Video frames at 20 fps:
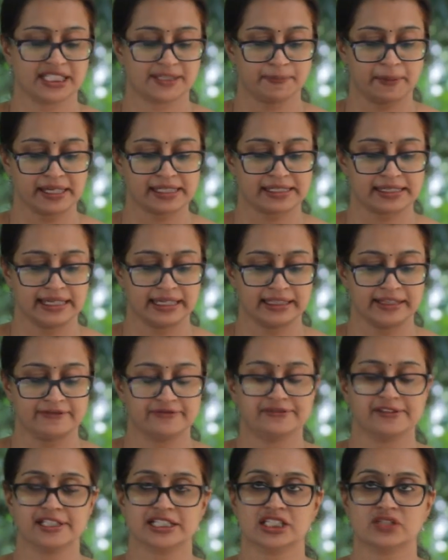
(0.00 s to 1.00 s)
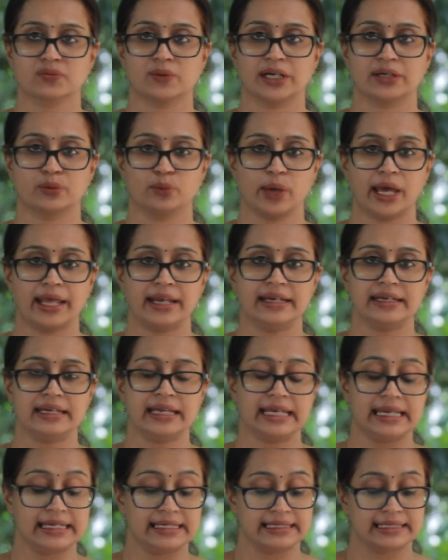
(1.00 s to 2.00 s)
especially in the first one, when
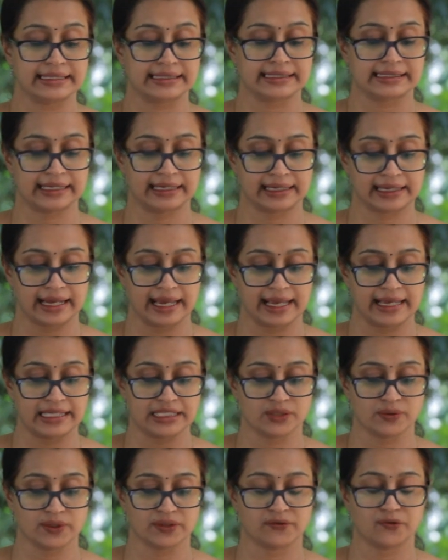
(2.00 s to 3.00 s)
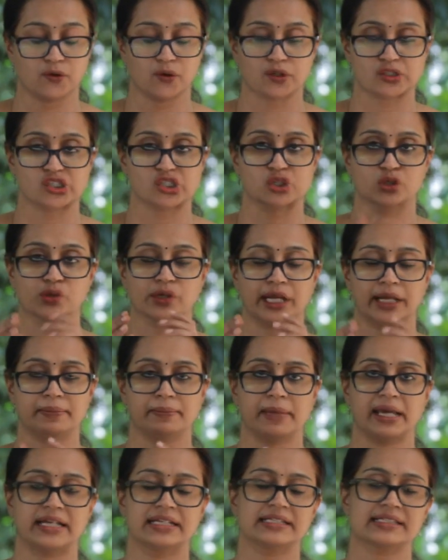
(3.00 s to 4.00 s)
in disgrace with fortune
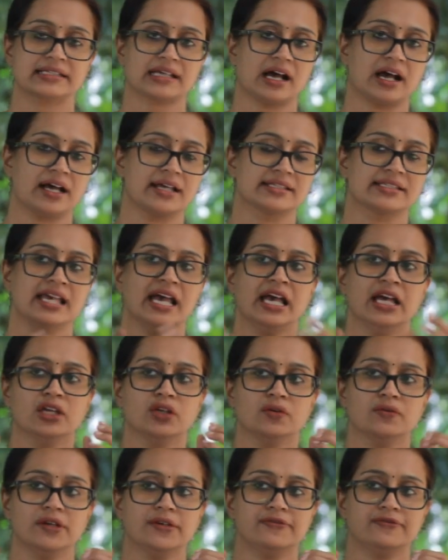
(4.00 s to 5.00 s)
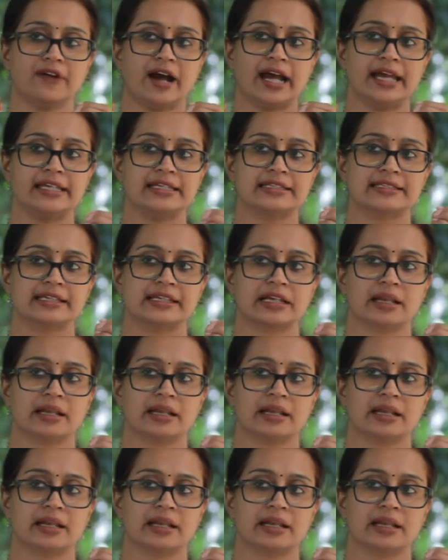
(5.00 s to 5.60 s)
and men's eyes, you will find the